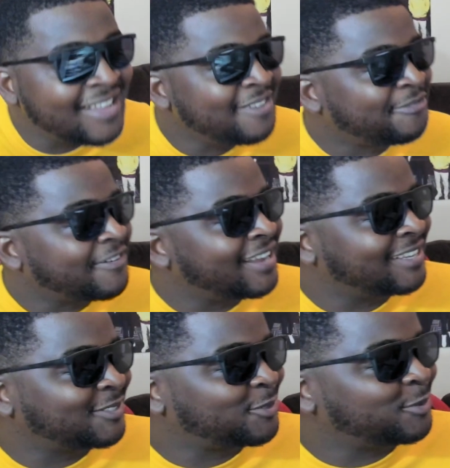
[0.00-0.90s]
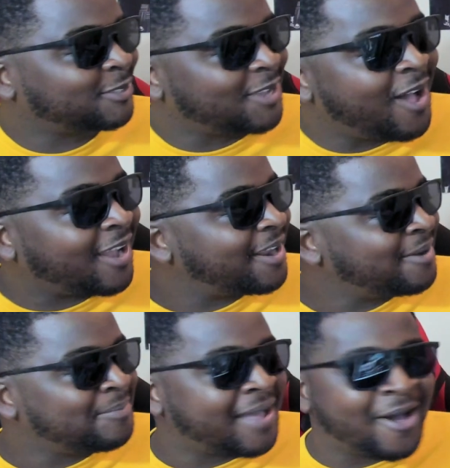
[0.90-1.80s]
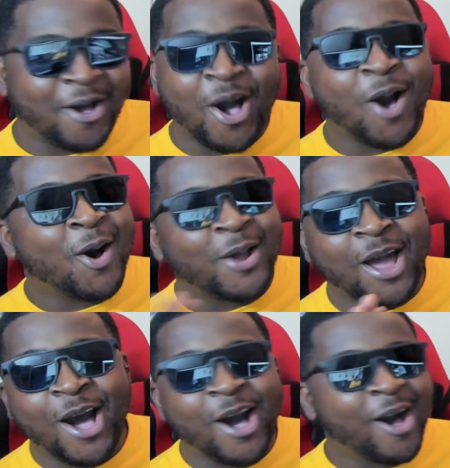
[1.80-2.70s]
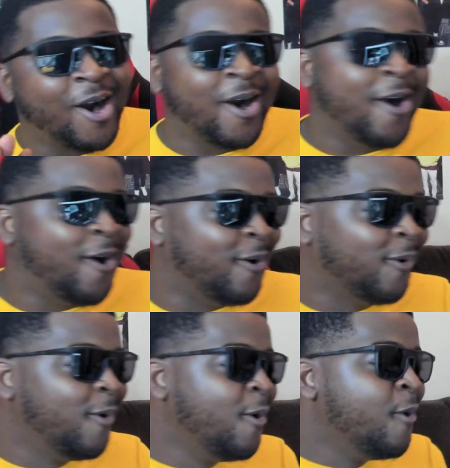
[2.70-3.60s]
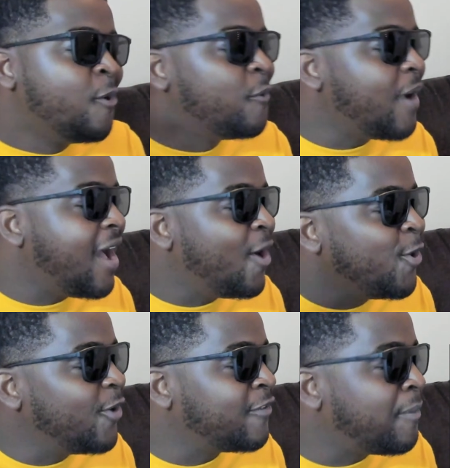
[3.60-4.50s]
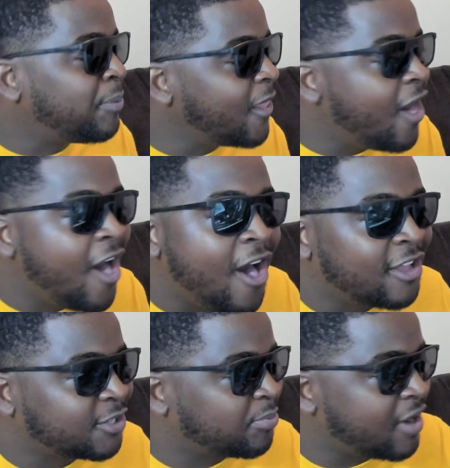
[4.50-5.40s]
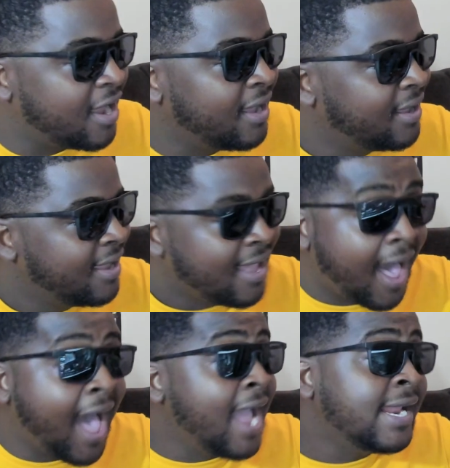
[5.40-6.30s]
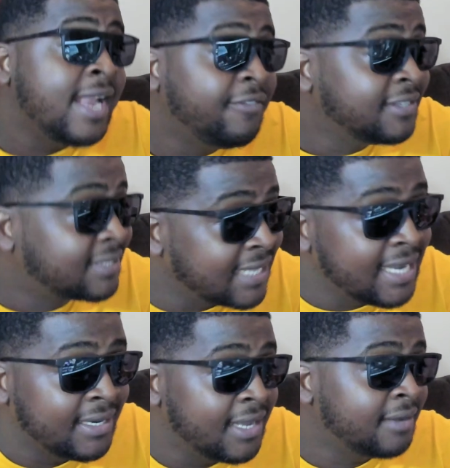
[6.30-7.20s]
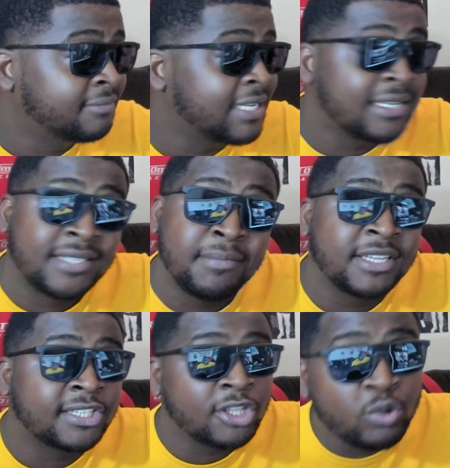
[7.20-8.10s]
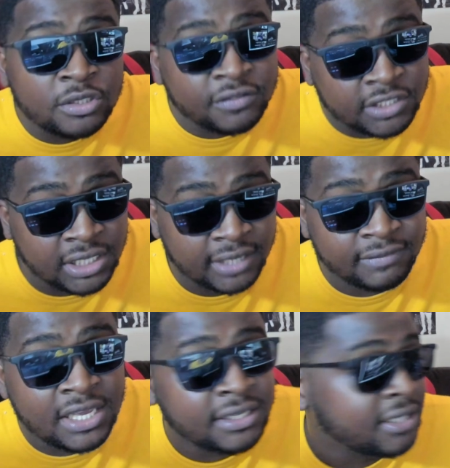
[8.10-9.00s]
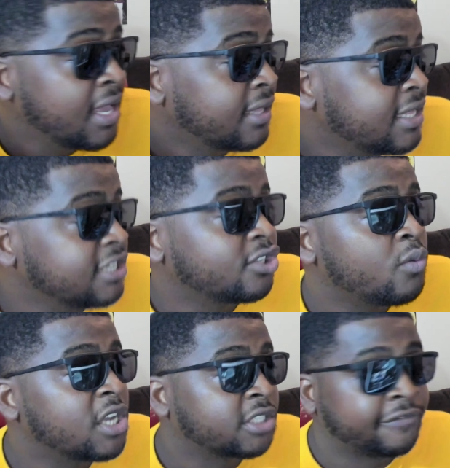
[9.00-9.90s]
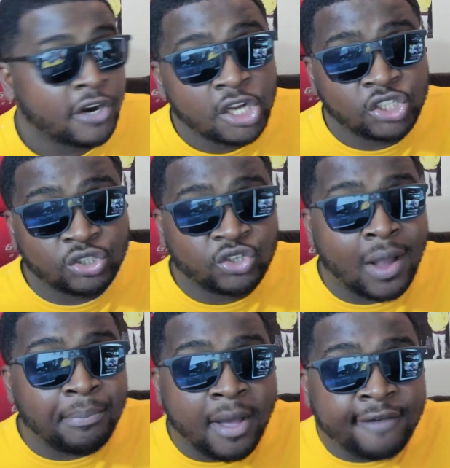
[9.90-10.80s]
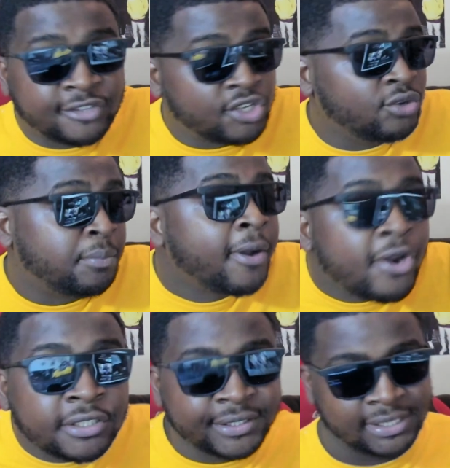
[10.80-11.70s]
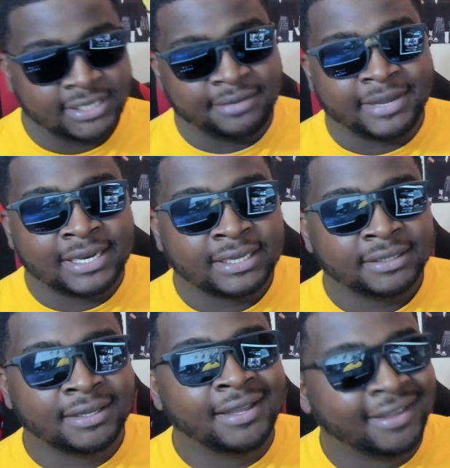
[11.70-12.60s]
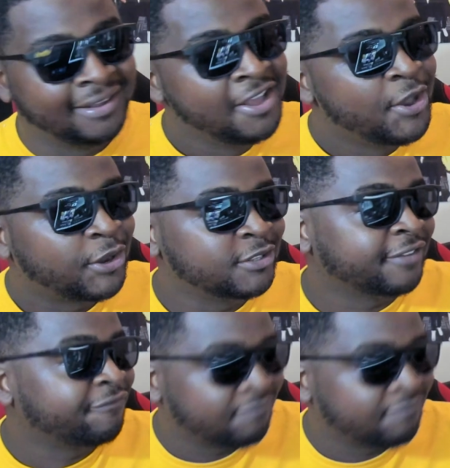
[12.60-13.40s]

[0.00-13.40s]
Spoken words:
Fuck is you talking about? Hold on. Round of applause, bruh. I ain't never seen them. These some exclusive shit. These the ones Virgil drop off to you personally, my nigga. Because if